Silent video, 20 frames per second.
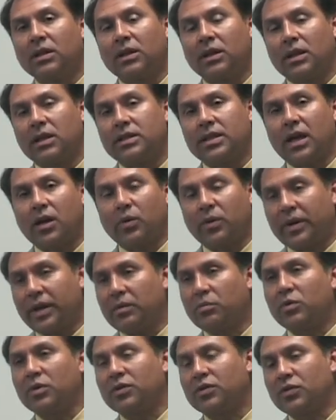It's how we're
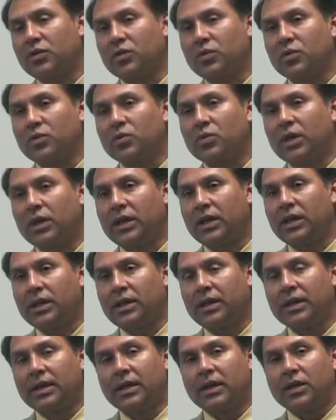able to
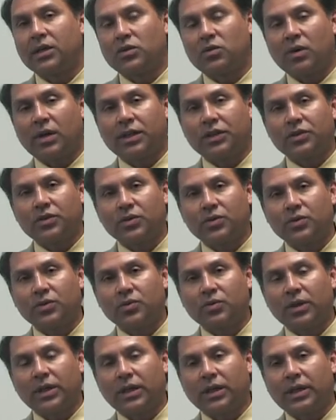uh, try
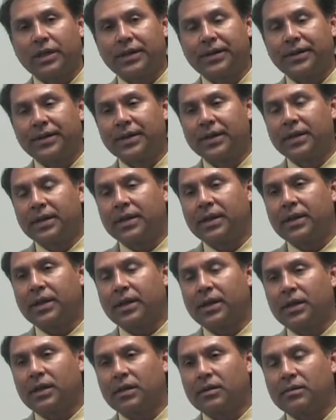to uh,
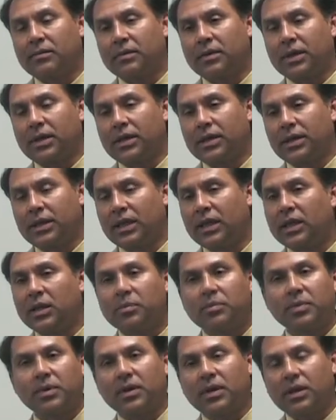uh, uh,
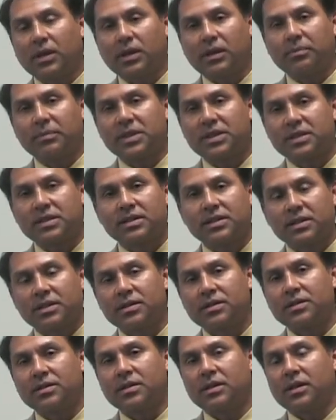keep uh,
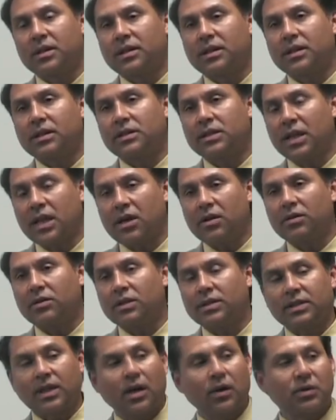businesses in town.
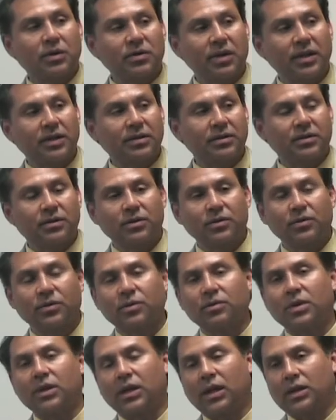It's how we're trying
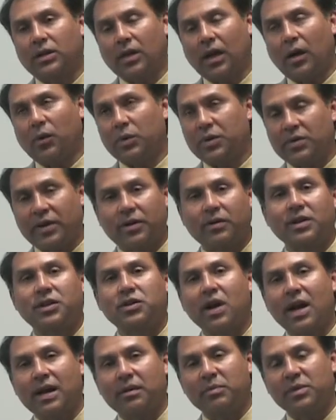to how, how, we try to
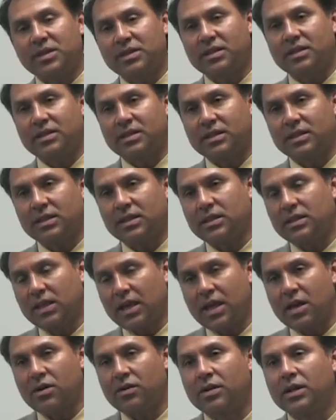attract businesses in
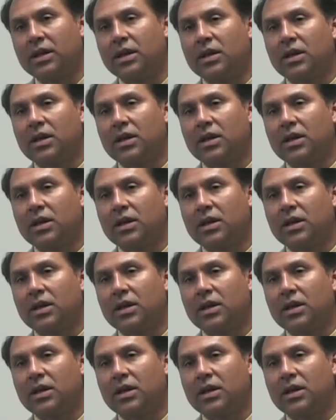town.